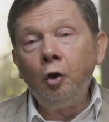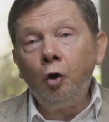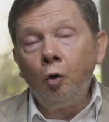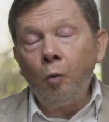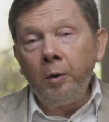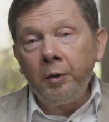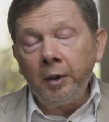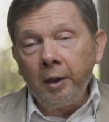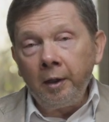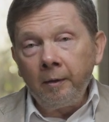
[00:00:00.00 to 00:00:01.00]
Go
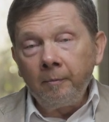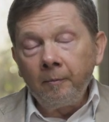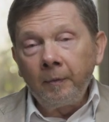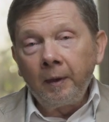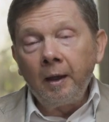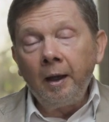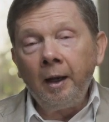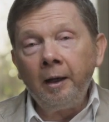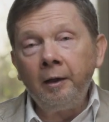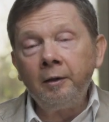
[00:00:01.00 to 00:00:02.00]
within
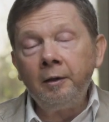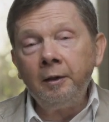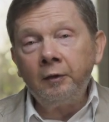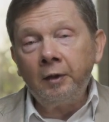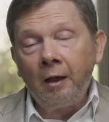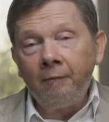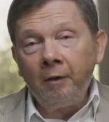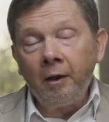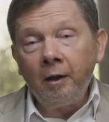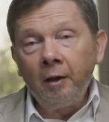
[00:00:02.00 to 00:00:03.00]
and
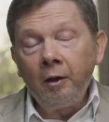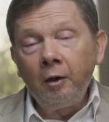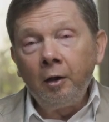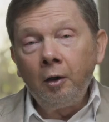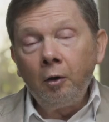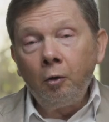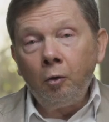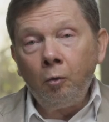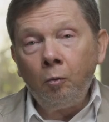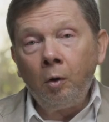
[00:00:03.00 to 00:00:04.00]
discover
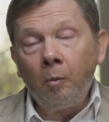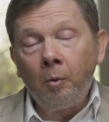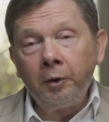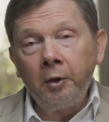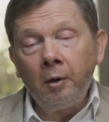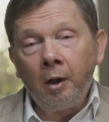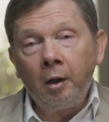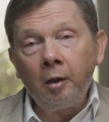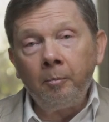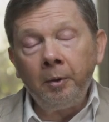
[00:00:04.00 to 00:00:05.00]
who or what you
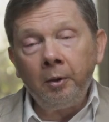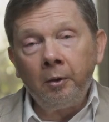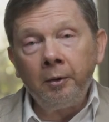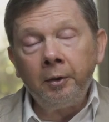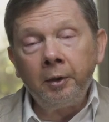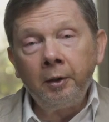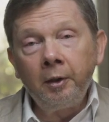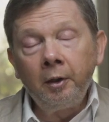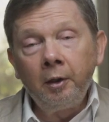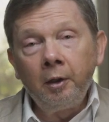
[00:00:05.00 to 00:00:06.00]
are beyond
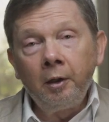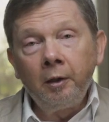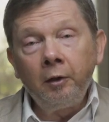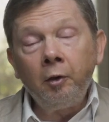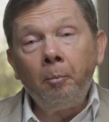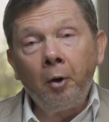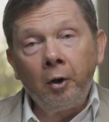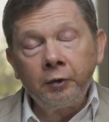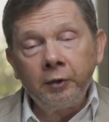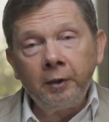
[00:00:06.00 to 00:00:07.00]
the
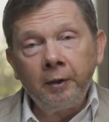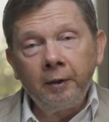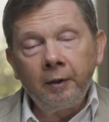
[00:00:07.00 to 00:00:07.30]
person.